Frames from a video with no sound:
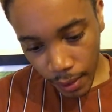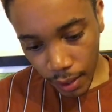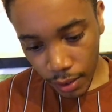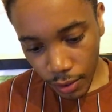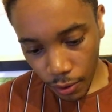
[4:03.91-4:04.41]

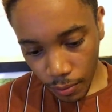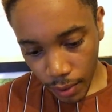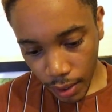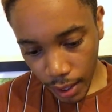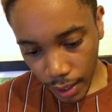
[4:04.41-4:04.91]
that told
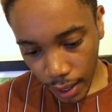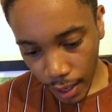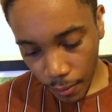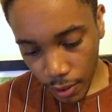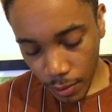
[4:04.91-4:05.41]
me that
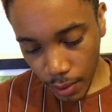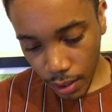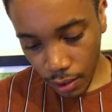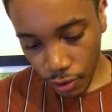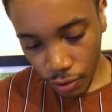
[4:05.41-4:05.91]
Kay was
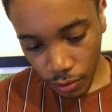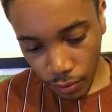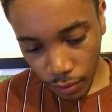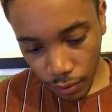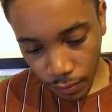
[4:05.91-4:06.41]
speaking the
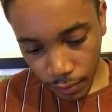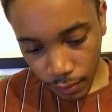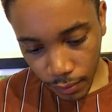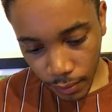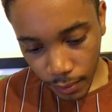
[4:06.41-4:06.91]
truth.
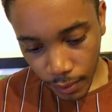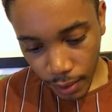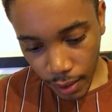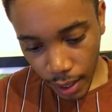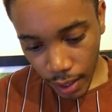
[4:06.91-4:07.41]

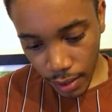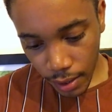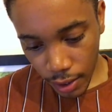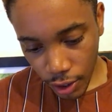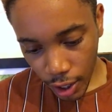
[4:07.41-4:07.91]
"Kay," he
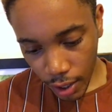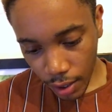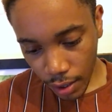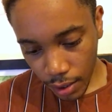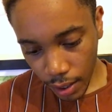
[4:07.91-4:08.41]
said,
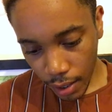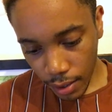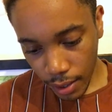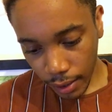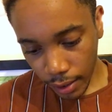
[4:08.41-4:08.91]
shaking his head
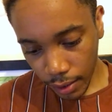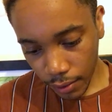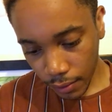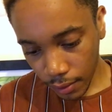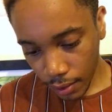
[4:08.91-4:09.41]
sadly,
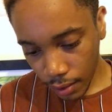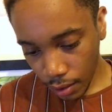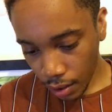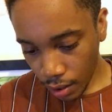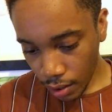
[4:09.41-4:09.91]

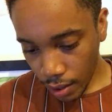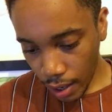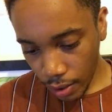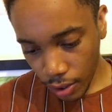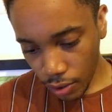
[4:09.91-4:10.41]

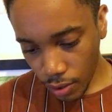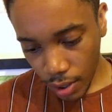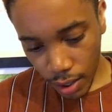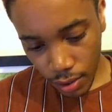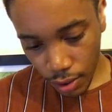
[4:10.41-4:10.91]
"how can you
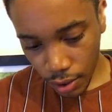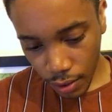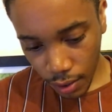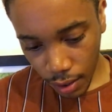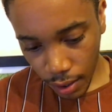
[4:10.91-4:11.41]
say such
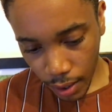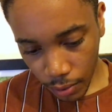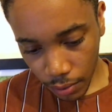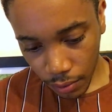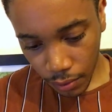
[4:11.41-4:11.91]
a thing
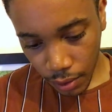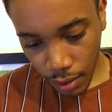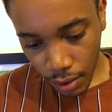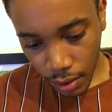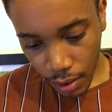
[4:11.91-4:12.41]
now?
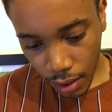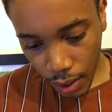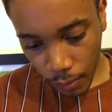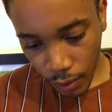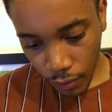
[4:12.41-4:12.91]

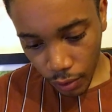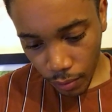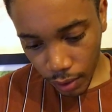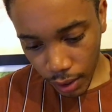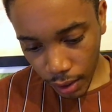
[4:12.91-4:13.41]
And with your
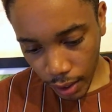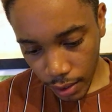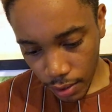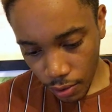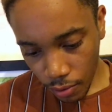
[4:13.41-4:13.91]
mother
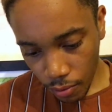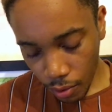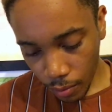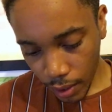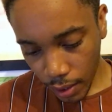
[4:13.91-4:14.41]
lying still
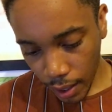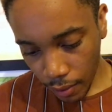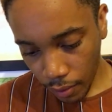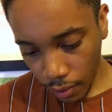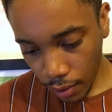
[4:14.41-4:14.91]
warm in
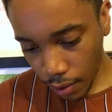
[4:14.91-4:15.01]
death.